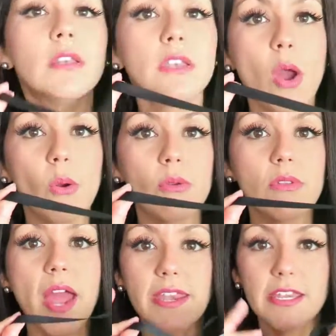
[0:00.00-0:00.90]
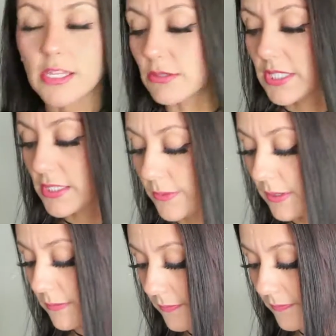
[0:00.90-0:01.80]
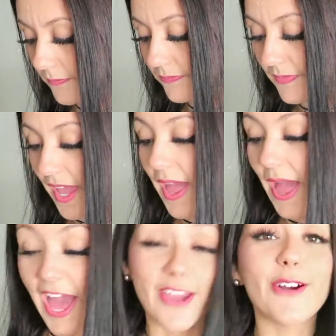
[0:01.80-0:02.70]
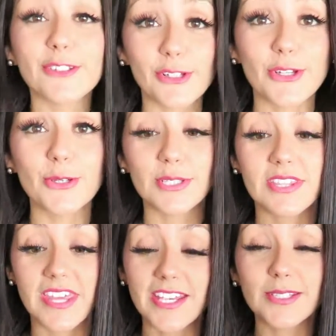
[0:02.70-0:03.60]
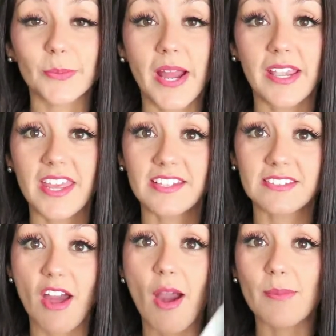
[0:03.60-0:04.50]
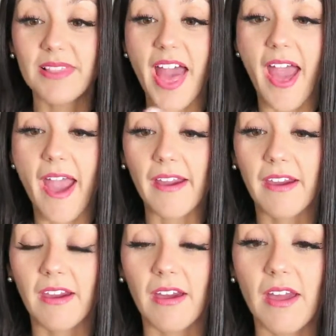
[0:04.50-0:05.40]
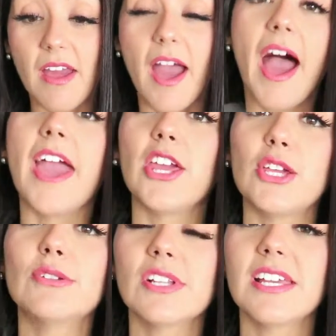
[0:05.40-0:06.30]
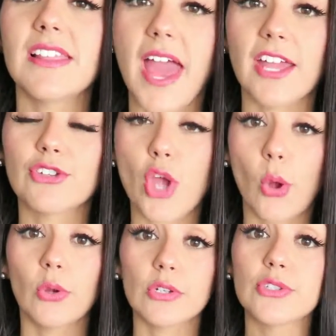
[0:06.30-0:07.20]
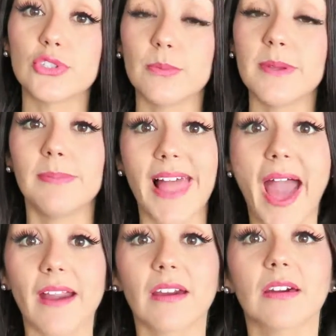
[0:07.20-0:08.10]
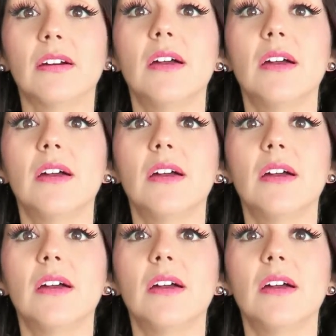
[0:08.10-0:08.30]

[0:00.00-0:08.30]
No, I didn't use this one. I also use this one. It's not black. I usually like chokers to be black.